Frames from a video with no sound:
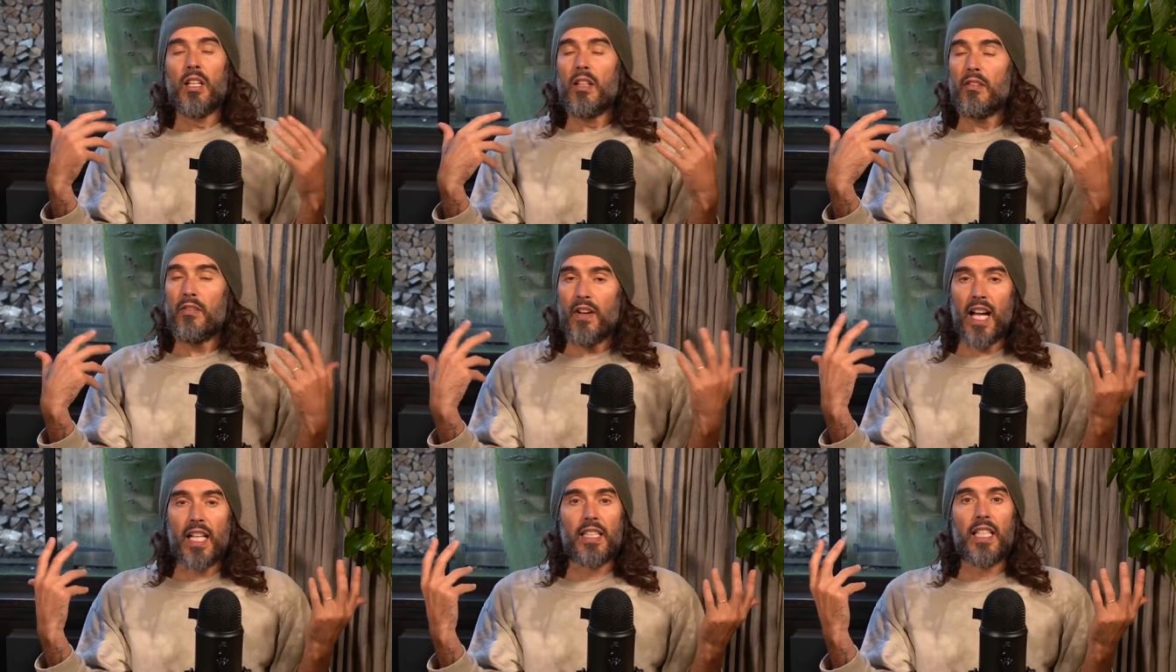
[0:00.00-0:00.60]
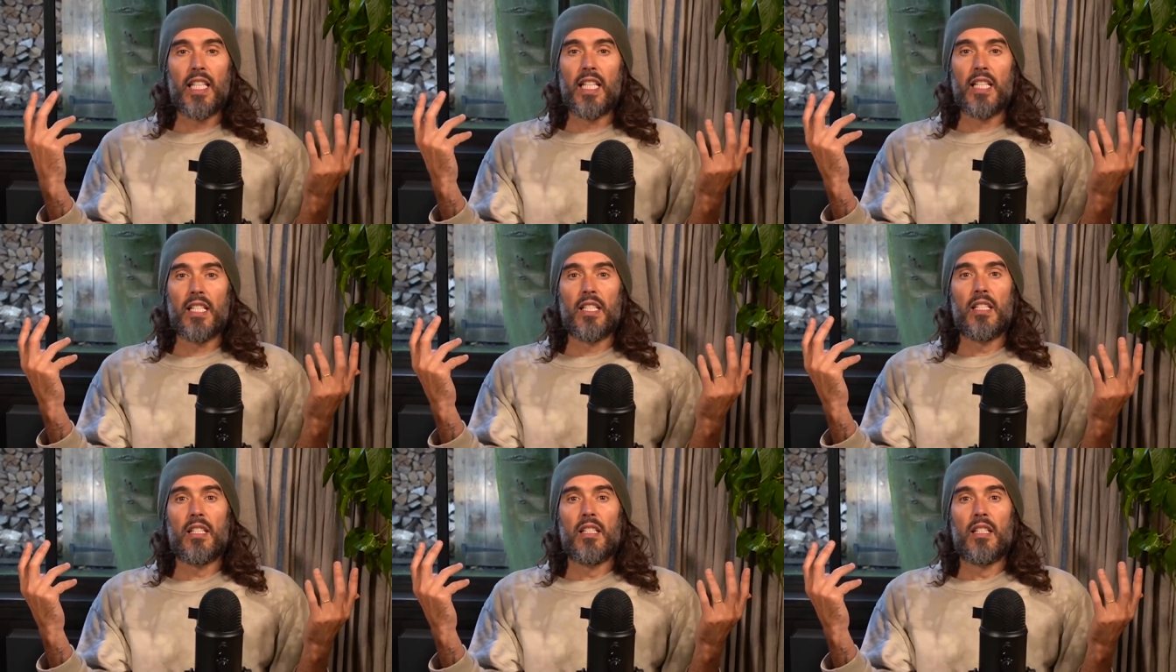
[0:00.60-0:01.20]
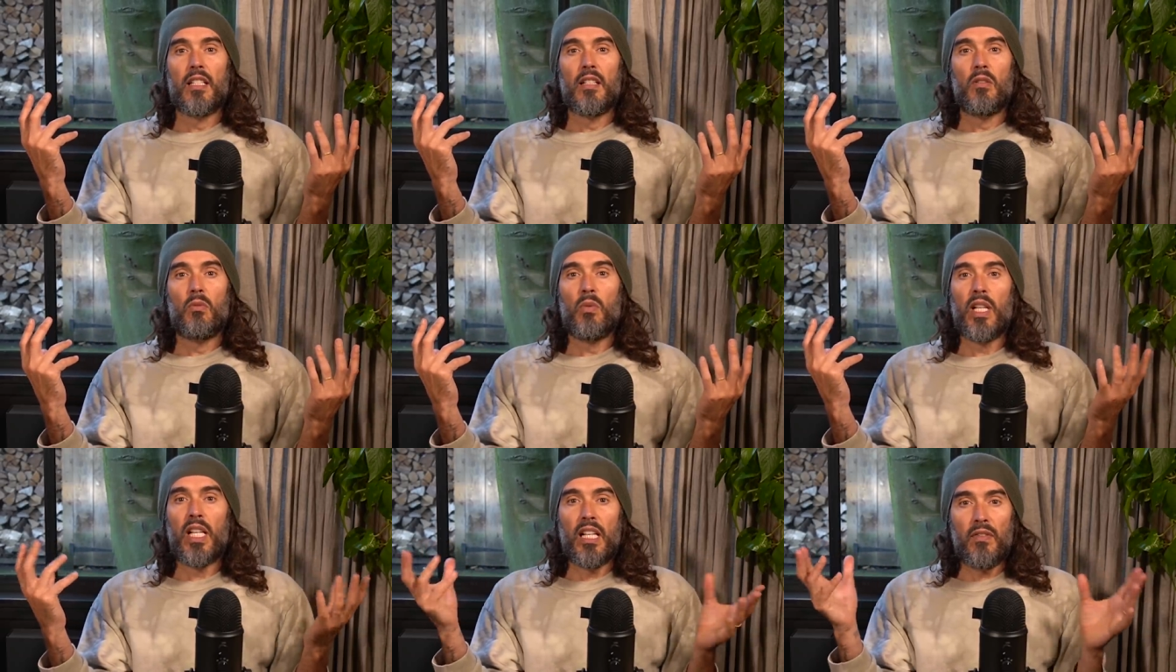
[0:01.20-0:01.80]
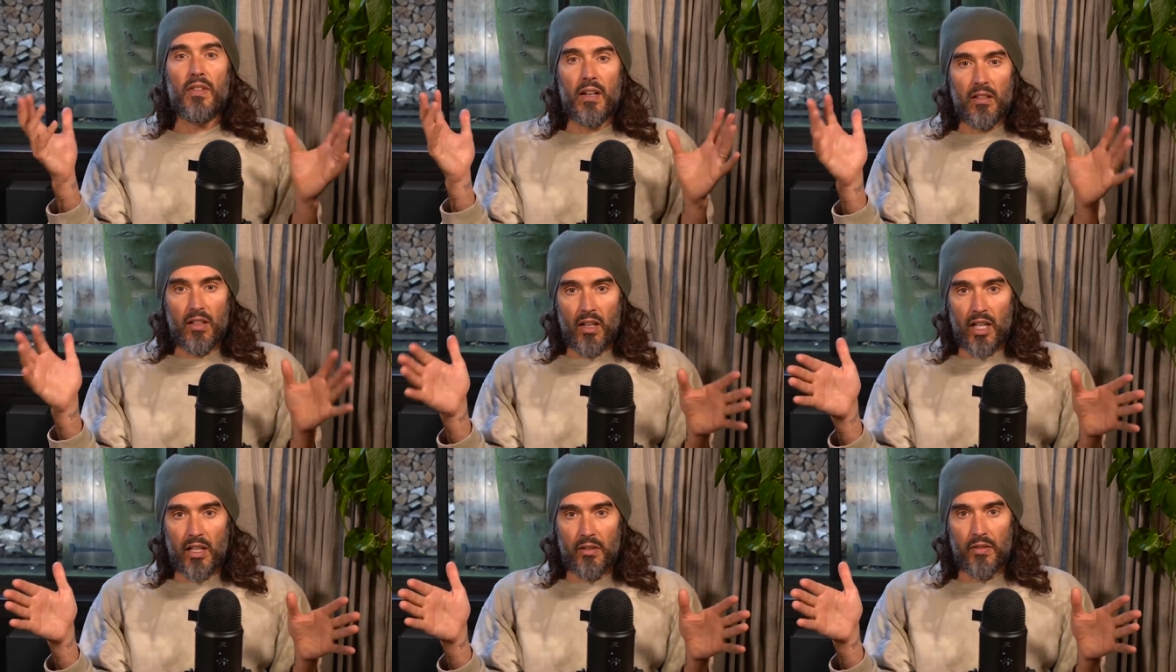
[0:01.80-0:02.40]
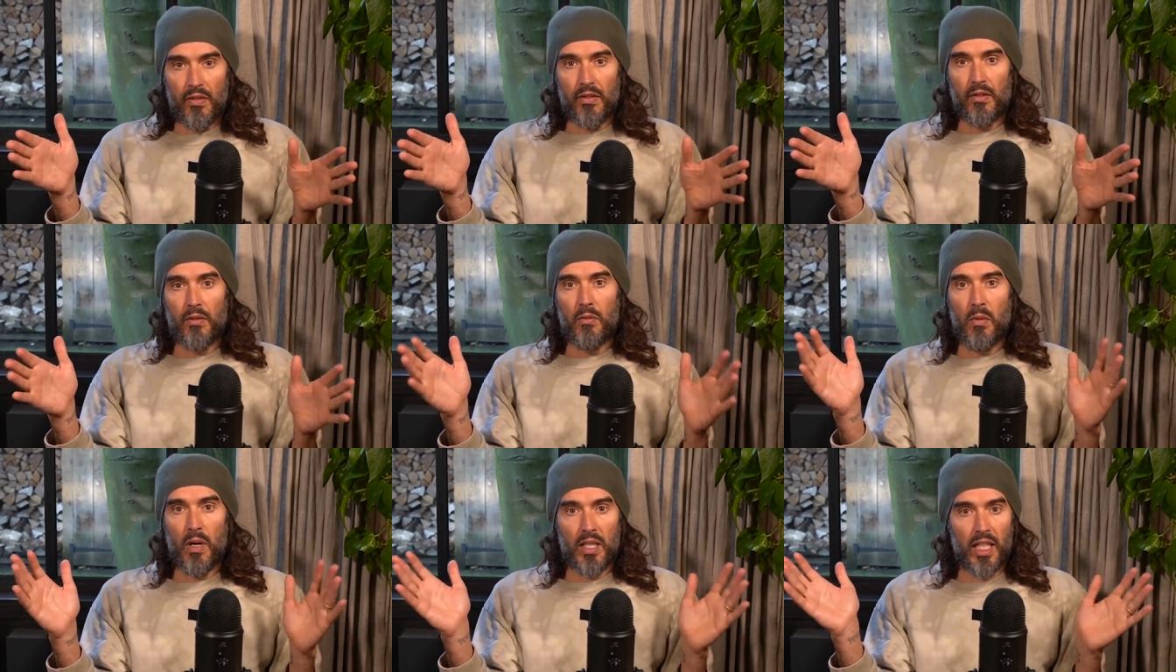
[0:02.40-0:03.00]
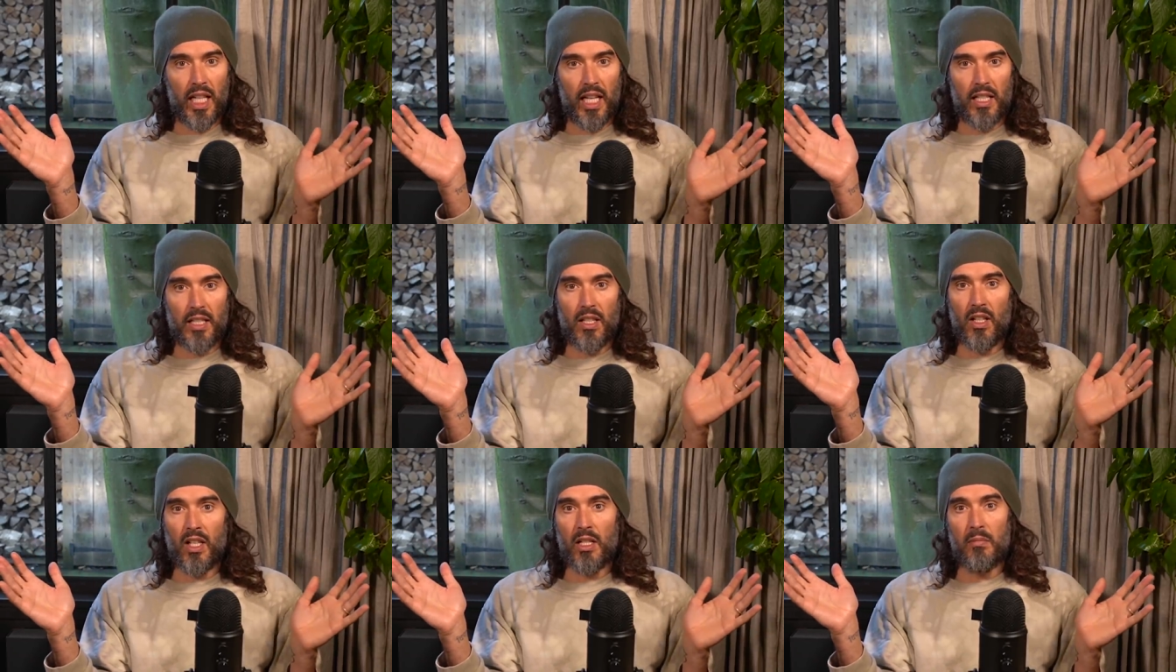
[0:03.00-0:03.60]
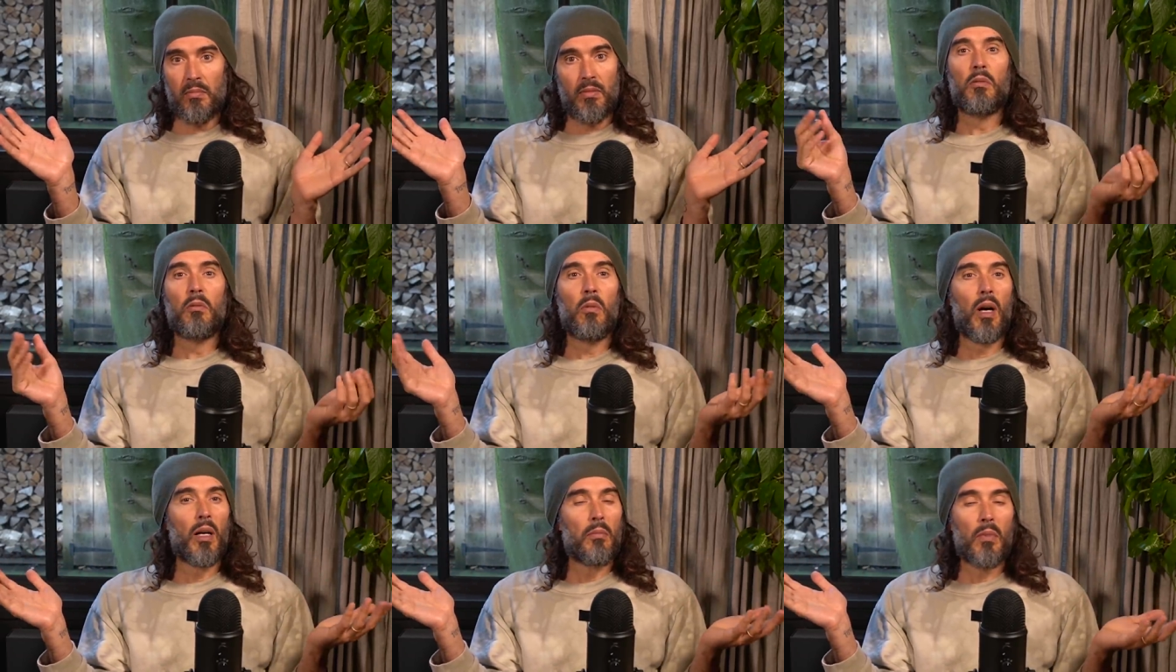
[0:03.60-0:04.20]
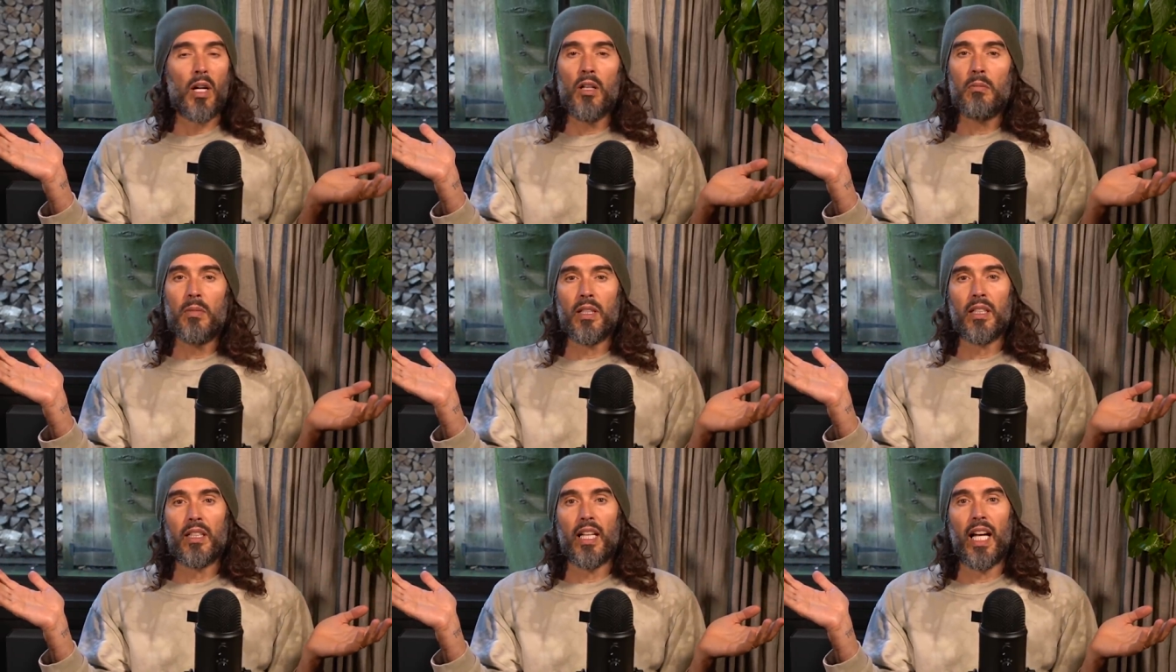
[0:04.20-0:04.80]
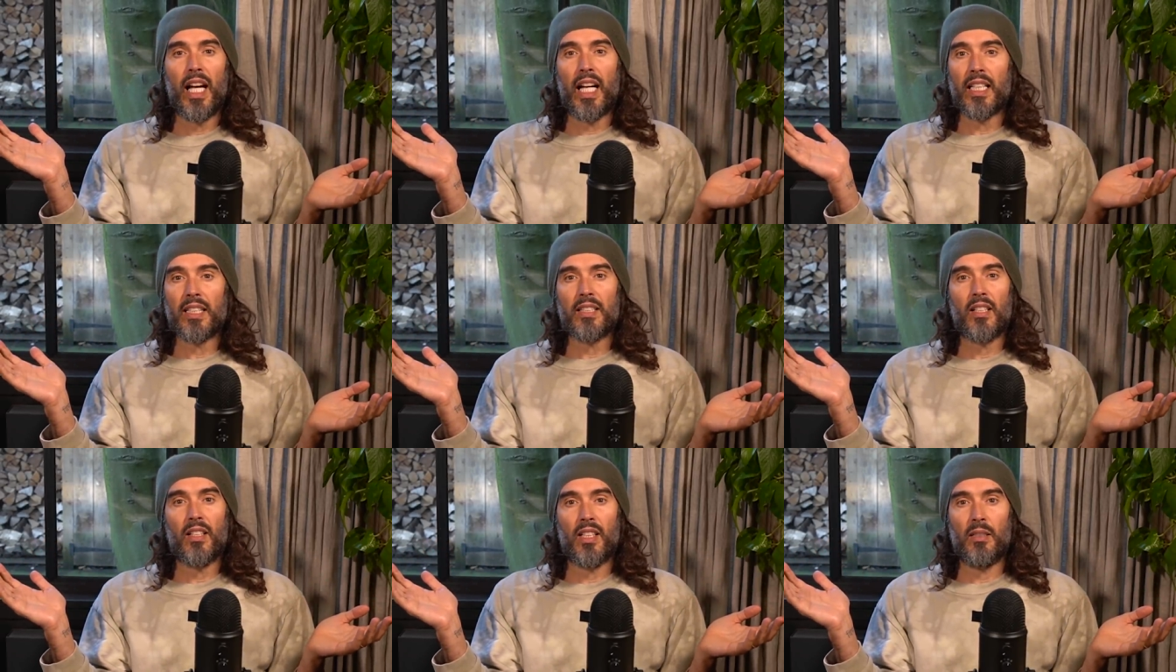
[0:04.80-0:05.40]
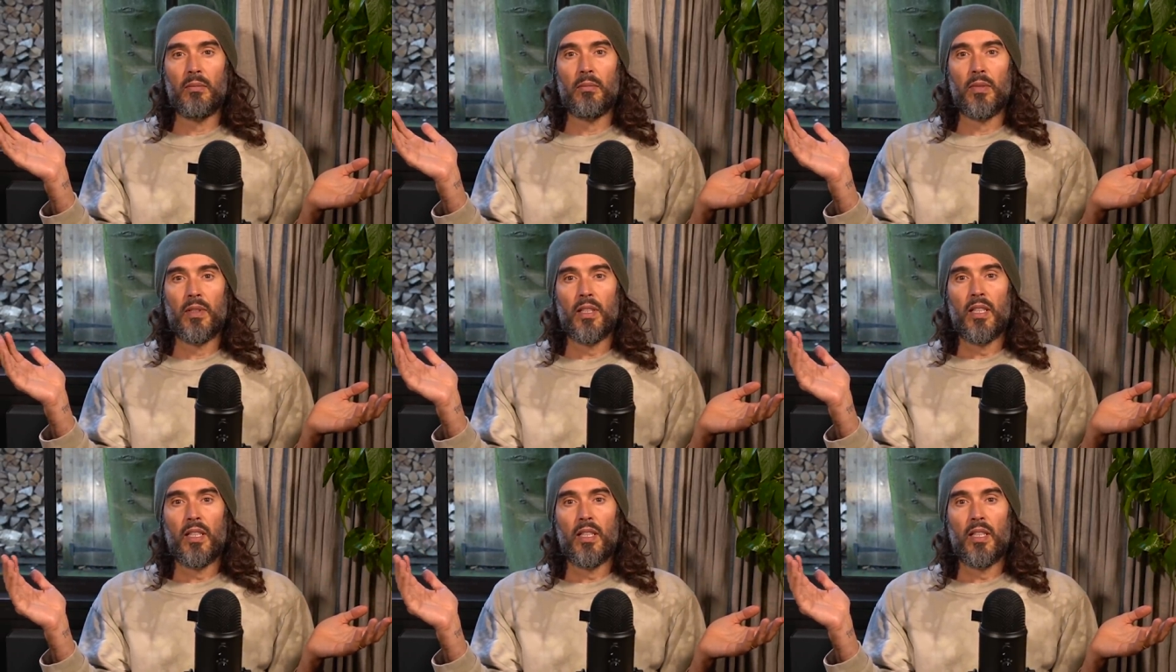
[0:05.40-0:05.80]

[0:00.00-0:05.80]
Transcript: The fact is, we live our life one day at a time, one moment at a time.